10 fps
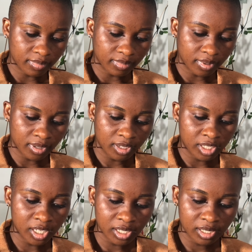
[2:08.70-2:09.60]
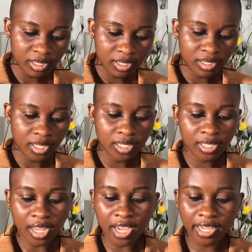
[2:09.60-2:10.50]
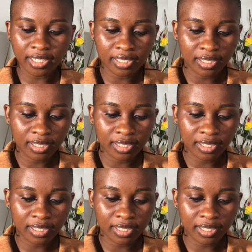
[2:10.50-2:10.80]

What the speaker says: And just sit tight.